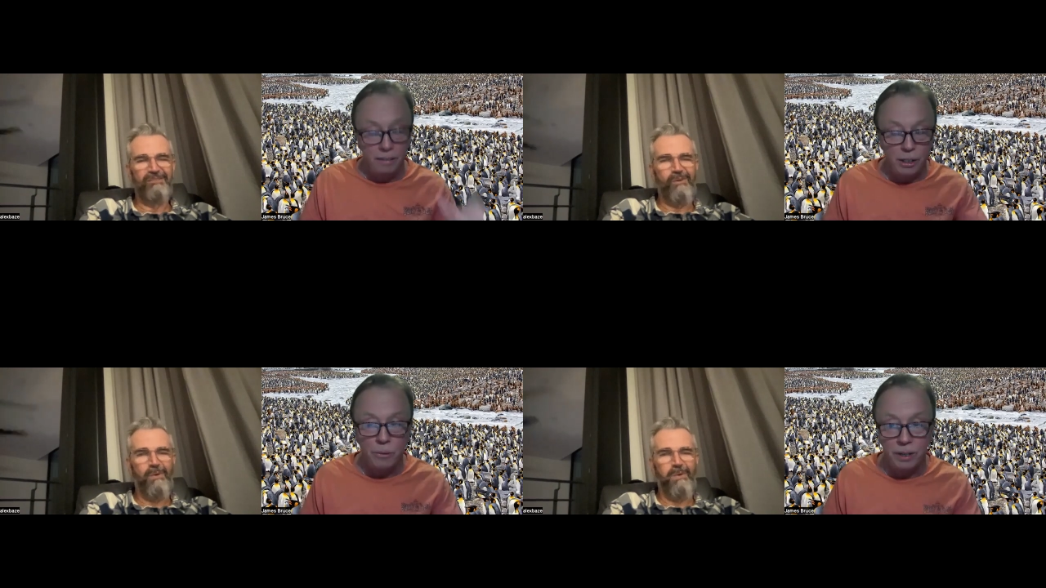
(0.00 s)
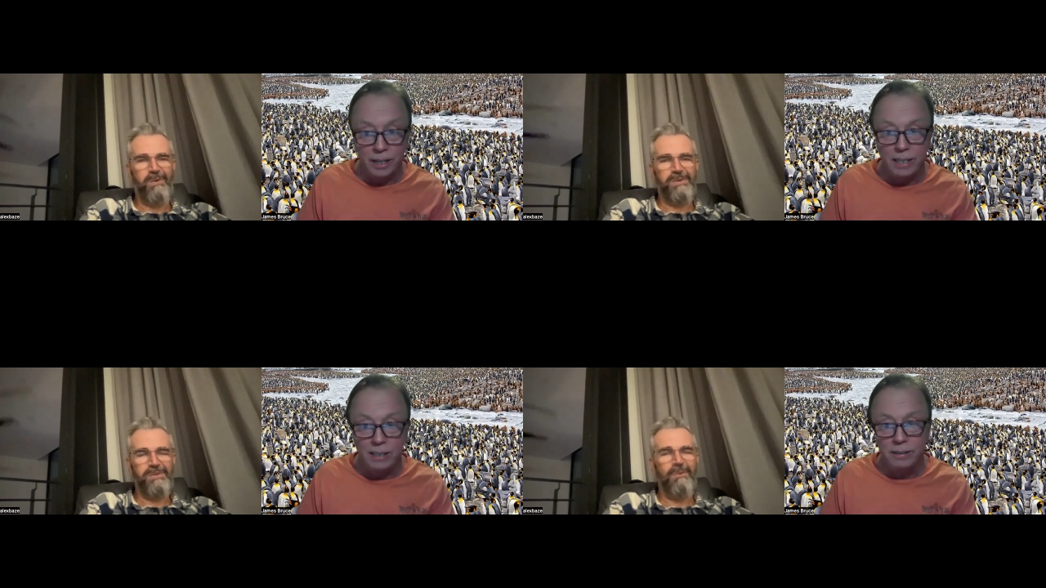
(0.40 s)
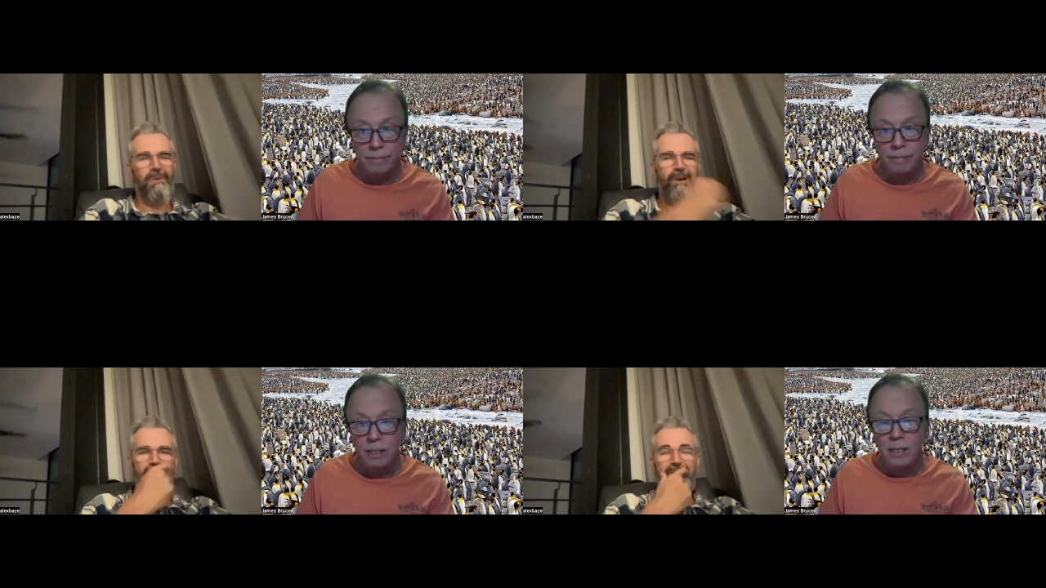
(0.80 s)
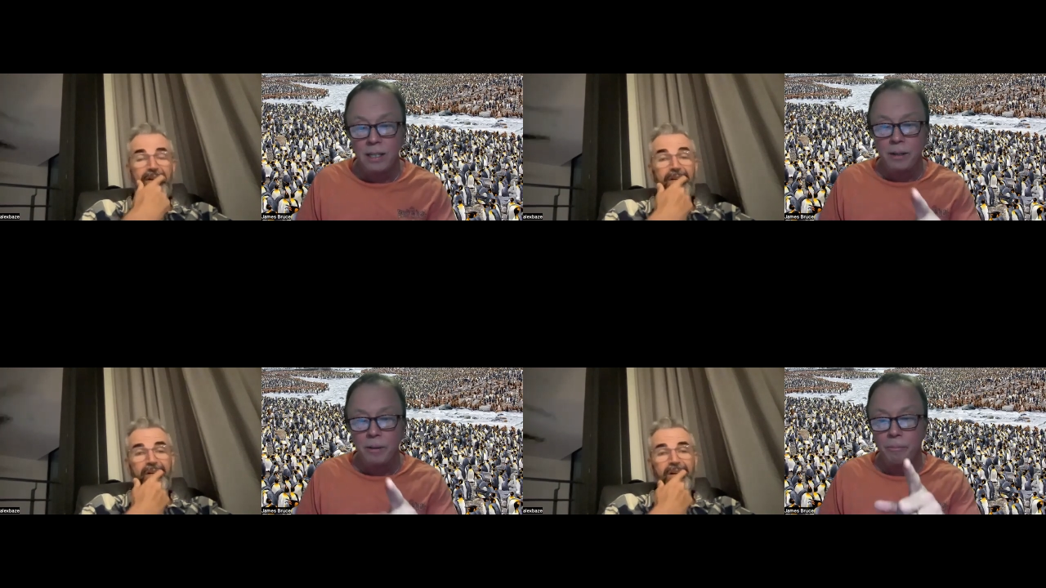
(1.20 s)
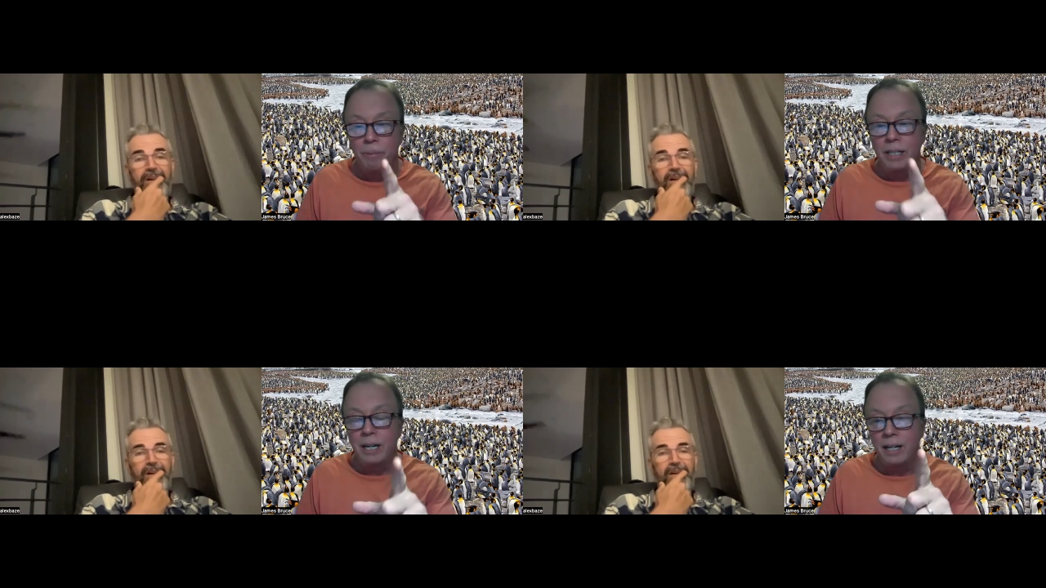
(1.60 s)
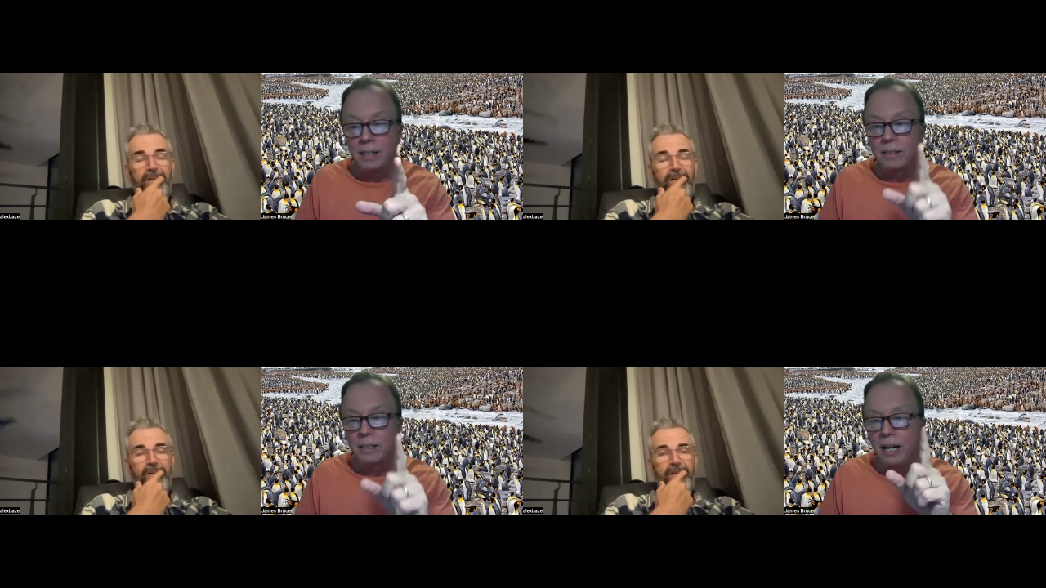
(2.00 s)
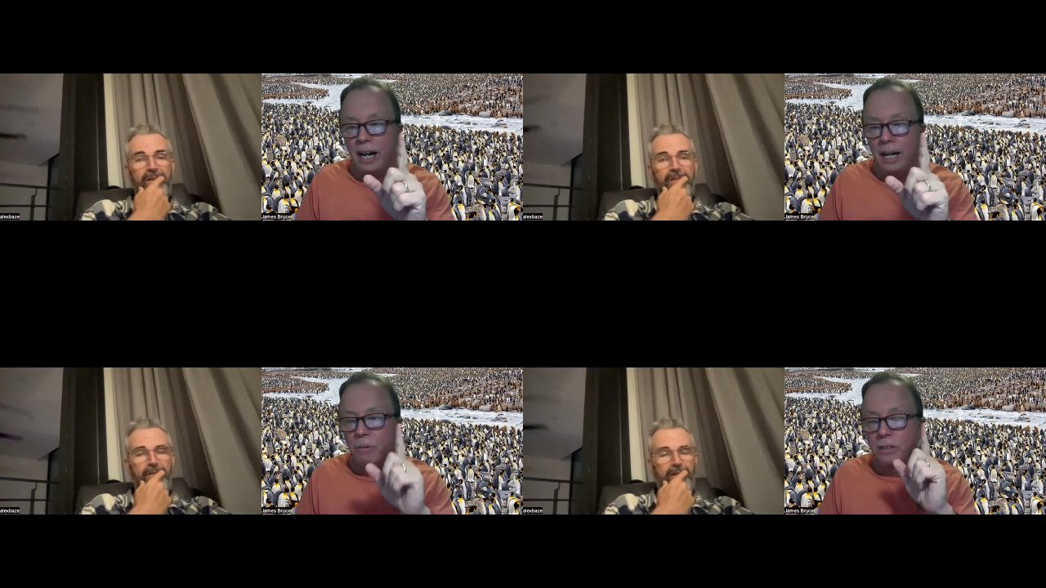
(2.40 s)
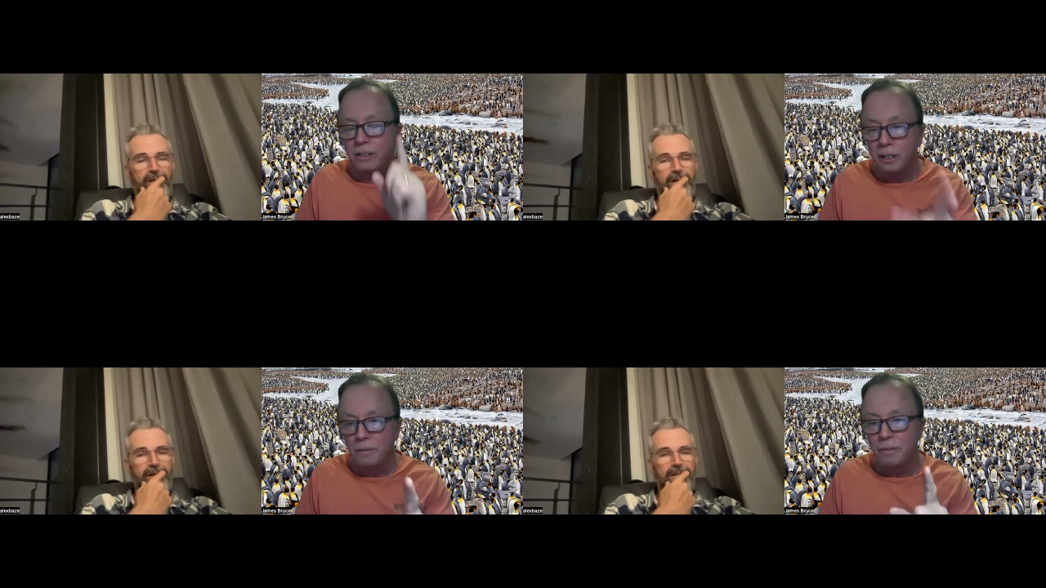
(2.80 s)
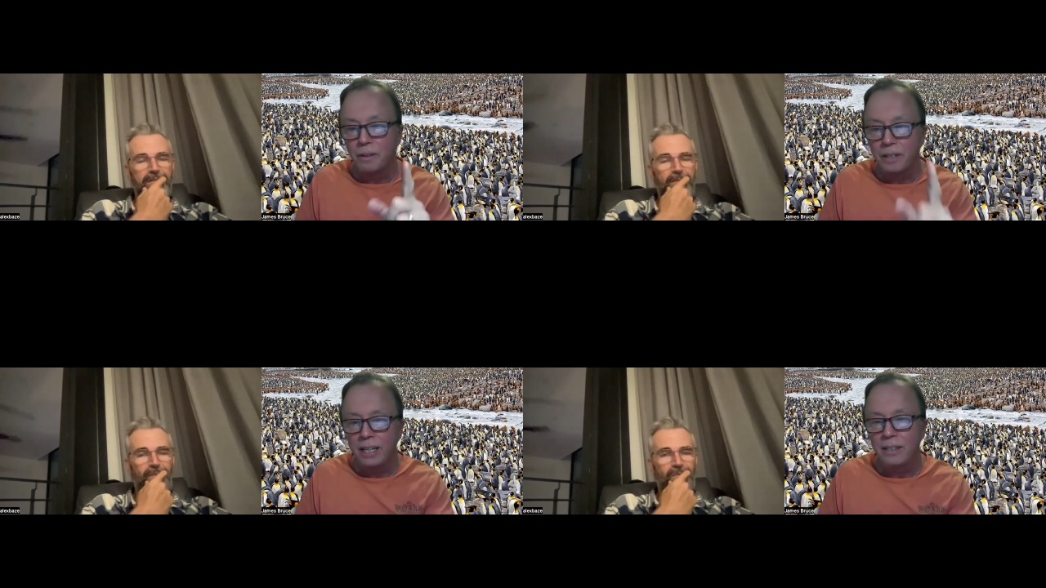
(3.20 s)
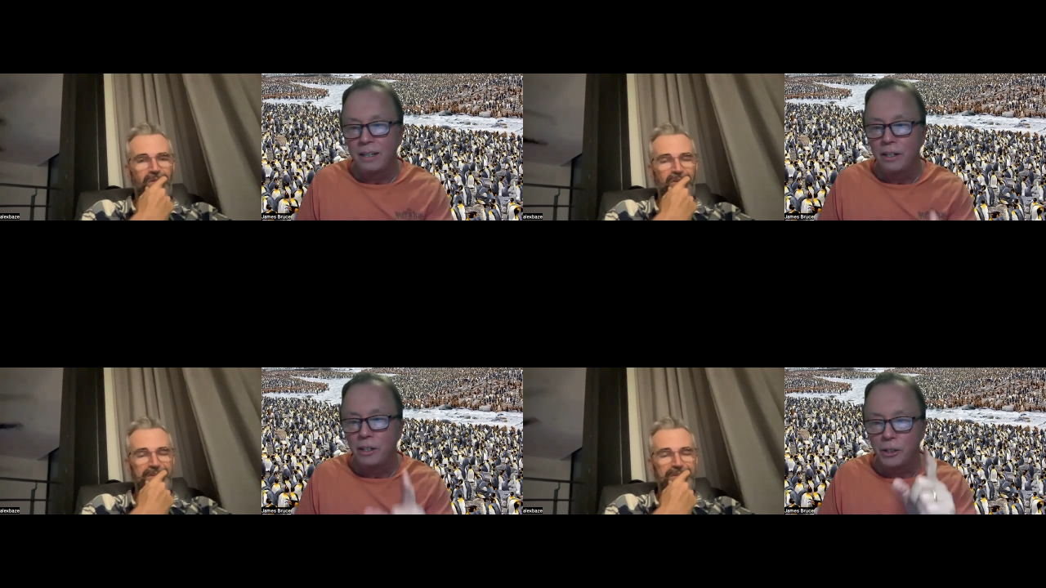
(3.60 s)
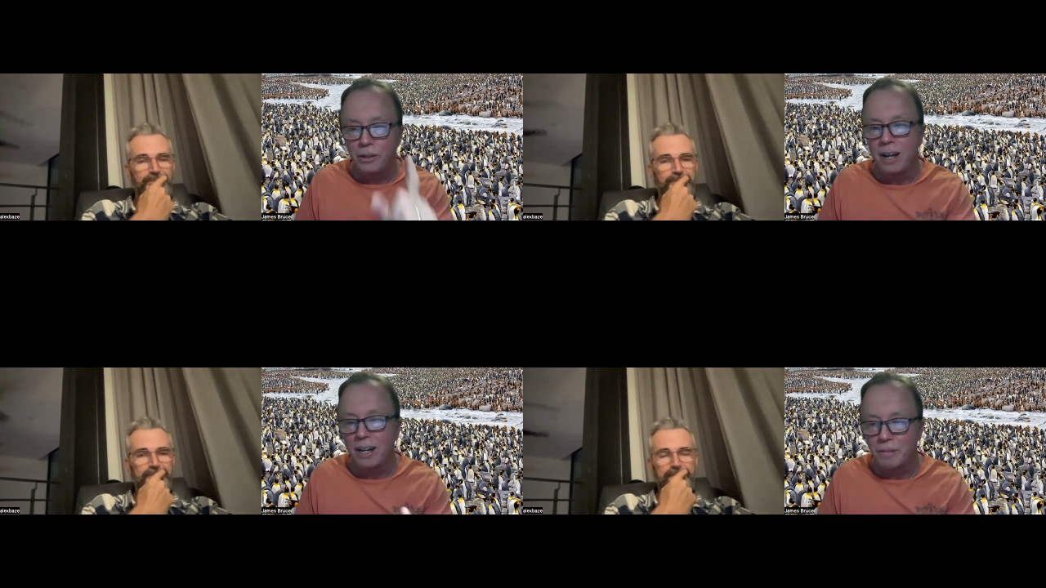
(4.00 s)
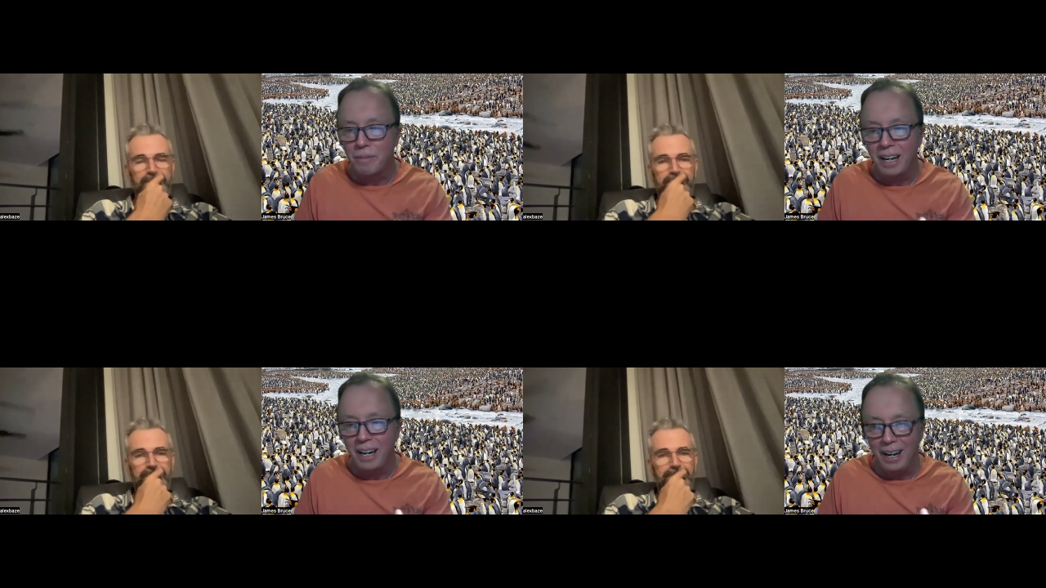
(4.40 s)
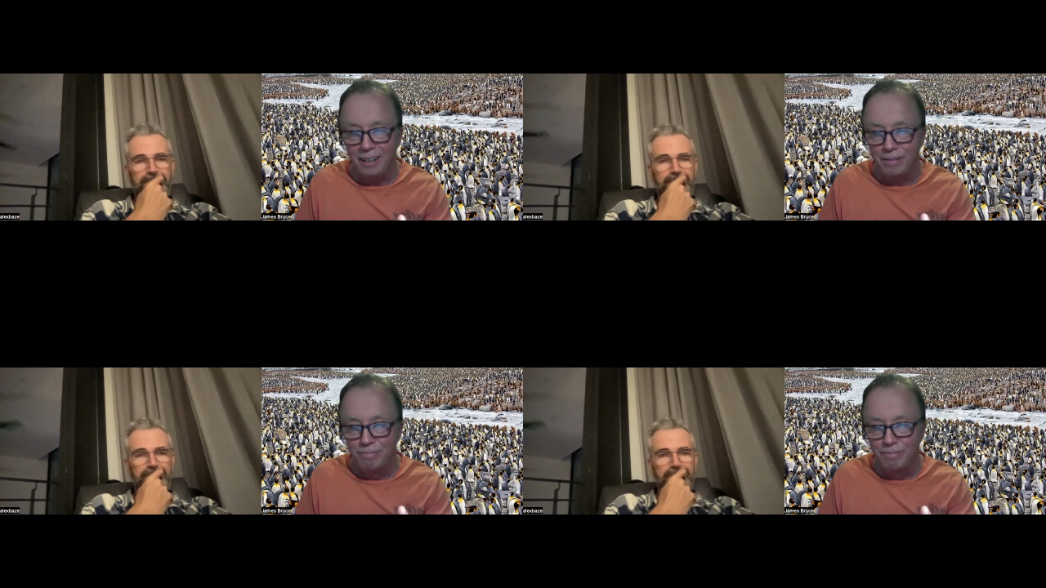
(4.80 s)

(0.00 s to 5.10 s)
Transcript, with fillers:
Speaker 1: you know what it is? Because I will still forget you're not in my head.